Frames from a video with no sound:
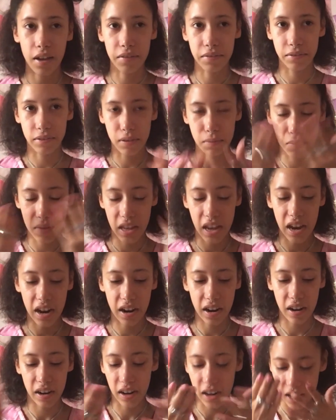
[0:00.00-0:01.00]
from
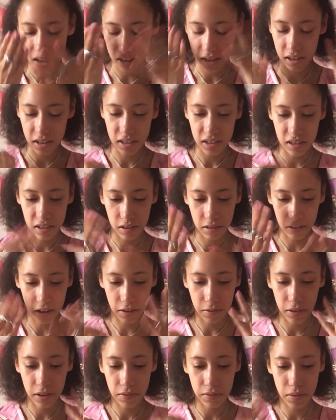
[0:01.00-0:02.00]
there, and, you know,
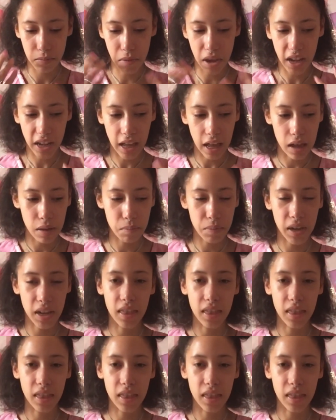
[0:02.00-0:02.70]
get rid of the makeup,